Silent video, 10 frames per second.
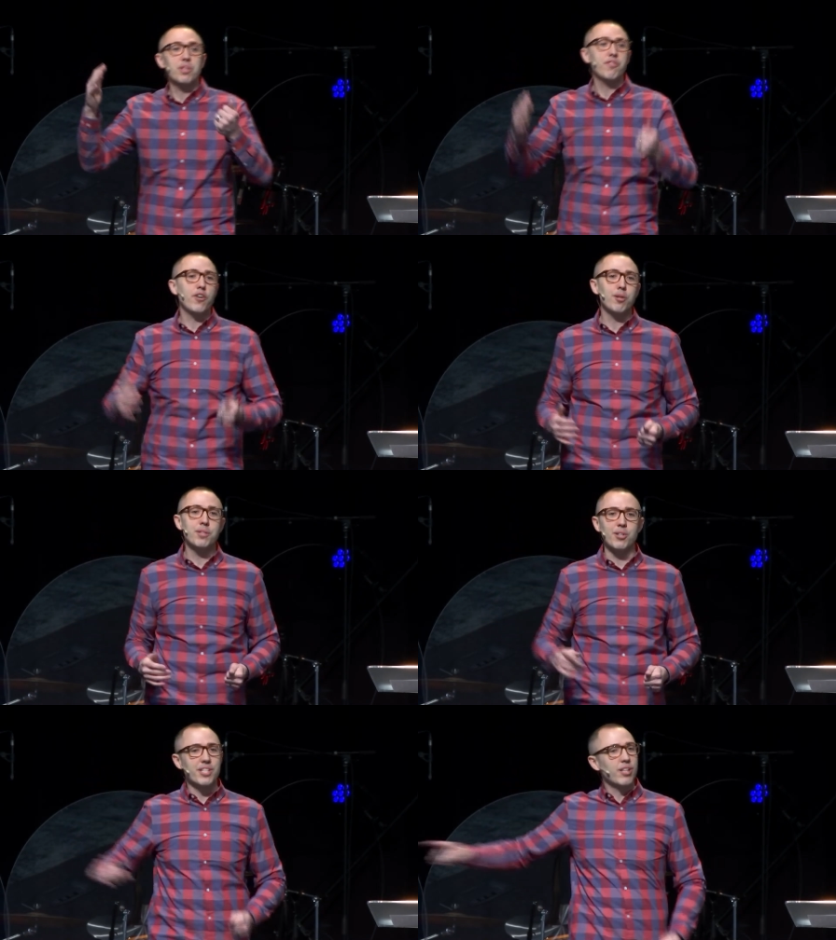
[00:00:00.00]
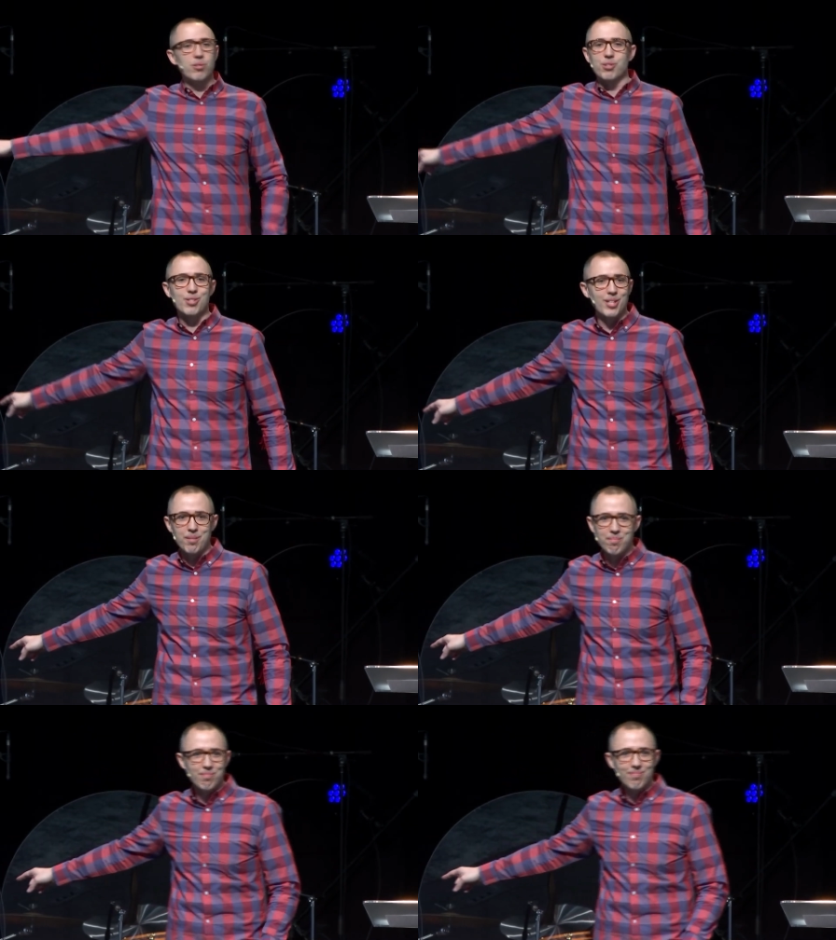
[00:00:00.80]
what the farmer knows he goes to
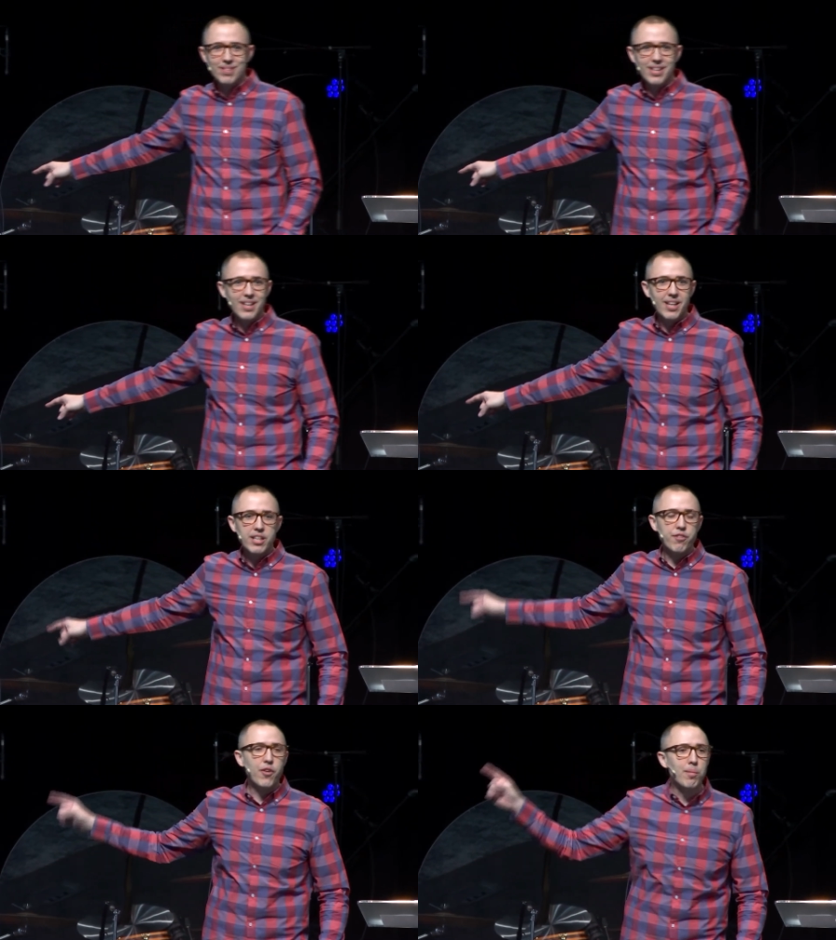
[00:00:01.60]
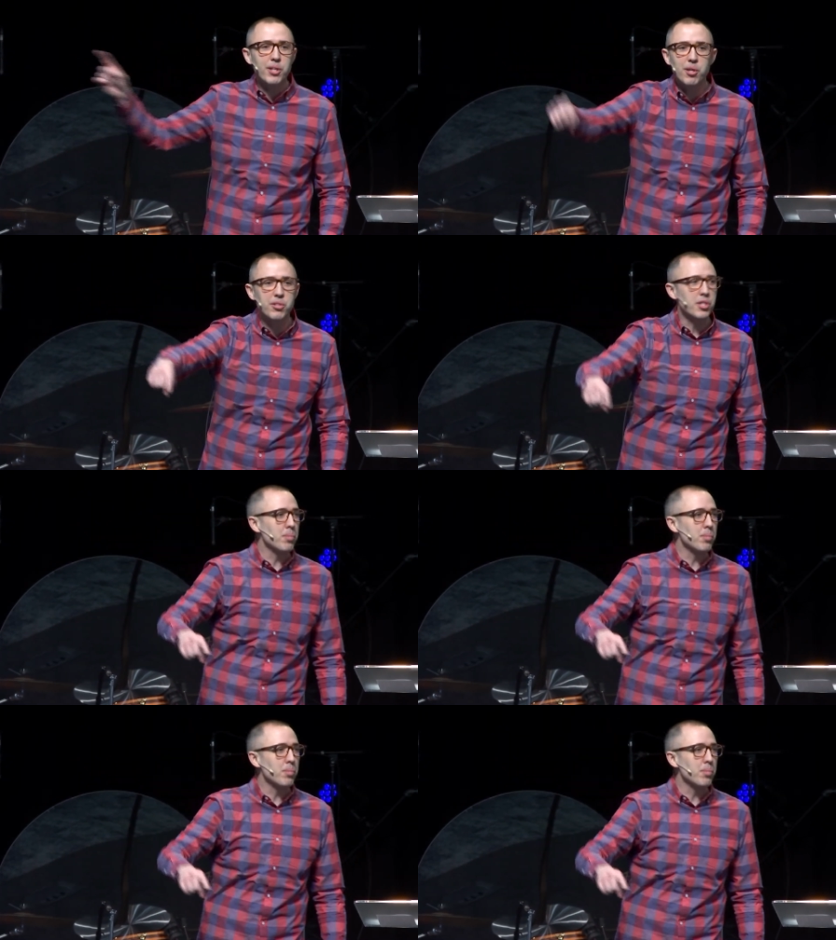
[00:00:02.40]
sleep. The farmer goes to,